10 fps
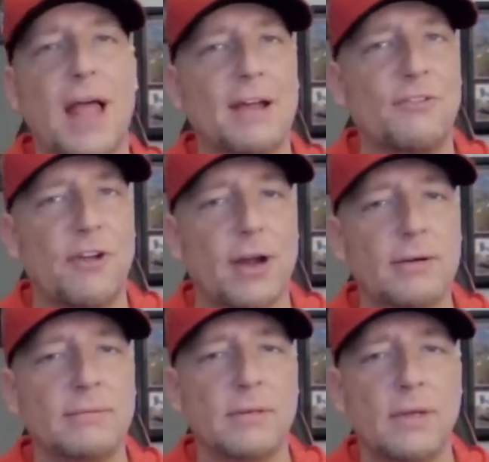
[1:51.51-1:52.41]
last
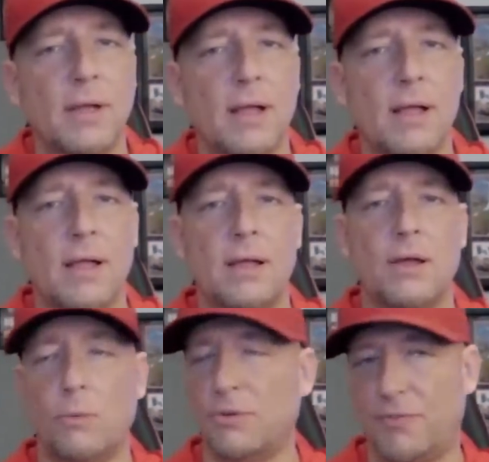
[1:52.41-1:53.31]
year,
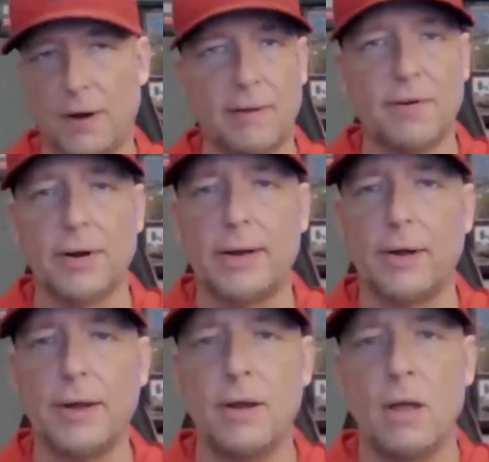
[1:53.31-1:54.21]
who was very, very
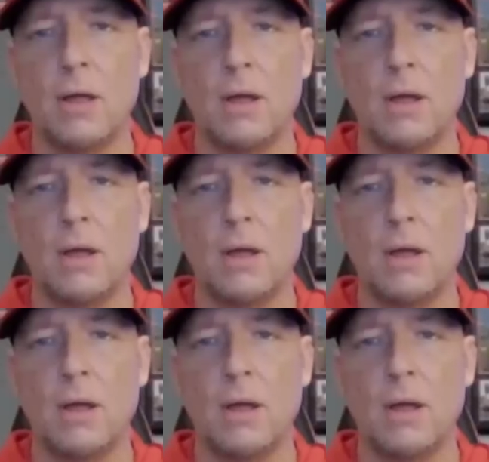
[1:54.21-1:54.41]
good?